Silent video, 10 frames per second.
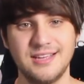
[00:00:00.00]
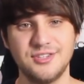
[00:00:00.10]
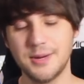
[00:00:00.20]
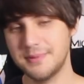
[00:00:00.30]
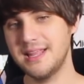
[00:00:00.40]

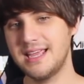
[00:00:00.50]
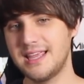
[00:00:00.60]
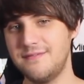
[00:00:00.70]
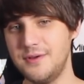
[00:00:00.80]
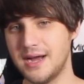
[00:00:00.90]
Drop a like
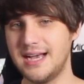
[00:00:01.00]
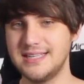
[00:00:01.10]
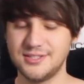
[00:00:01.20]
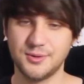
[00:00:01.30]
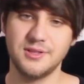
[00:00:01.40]
if you
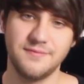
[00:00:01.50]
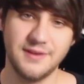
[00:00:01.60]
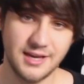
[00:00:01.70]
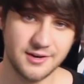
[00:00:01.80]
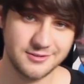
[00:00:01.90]
guys enjoyed the
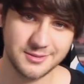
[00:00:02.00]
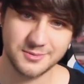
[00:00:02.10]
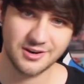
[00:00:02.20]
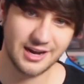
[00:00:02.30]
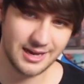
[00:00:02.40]
video,
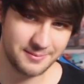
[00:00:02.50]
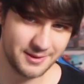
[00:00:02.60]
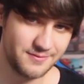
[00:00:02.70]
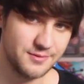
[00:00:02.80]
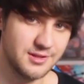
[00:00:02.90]
subscribe
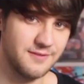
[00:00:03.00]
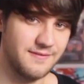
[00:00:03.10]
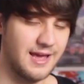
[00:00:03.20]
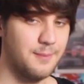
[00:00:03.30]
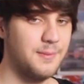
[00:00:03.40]
if you love
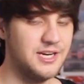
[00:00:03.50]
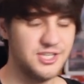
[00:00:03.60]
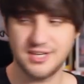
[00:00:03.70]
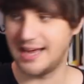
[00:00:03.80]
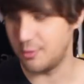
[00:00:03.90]

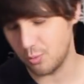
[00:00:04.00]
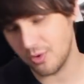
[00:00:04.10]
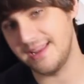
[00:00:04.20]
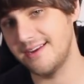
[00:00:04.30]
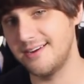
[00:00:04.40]
animation. I
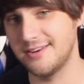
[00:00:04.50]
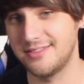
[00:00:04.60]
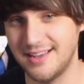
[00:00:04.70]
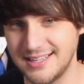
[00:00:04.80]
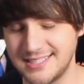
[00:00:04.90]
want to hear your
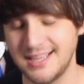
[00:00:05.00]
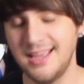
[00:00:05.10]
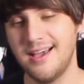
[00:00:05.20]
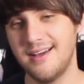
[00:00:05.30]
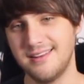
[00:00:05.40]
thoughts
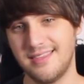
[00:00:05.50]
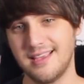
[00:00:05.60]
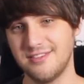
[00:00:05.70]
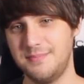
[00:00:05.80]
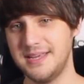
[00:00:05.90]
on
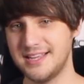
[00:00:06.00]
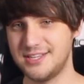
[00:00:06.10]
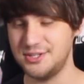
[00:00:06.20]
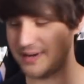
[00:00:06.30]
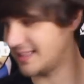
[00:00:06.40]
Detective
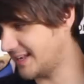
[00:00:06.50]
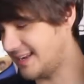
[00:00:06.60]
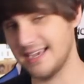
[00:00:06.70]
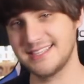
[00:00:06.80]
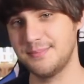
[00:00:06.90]
Pikachu and the
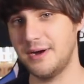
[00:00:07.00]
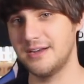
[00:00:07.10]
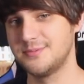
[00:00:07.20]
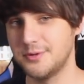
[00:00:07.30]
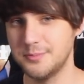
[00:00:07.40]
next
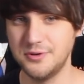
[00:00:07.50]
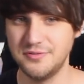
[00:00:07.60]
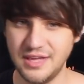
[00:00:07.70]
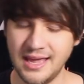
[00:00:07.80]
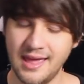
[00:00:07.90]
possible
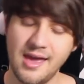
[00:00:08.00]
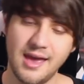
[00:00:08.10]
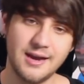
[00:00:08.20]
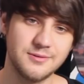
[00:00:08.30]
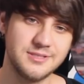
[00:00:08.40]
movie,
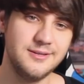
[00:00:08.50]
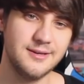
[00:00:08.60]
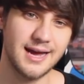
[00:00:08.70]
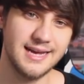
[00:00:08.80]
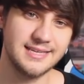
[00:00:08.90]
and I'll see you
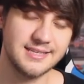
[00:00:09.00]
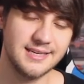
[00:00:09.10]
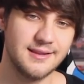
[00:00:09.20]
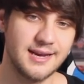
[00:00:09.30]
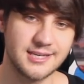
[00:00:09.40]
guys
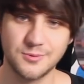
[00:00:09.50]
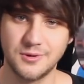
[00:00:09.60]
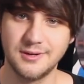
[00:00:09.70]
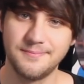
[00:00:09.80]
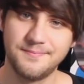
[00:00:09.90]
in the next one.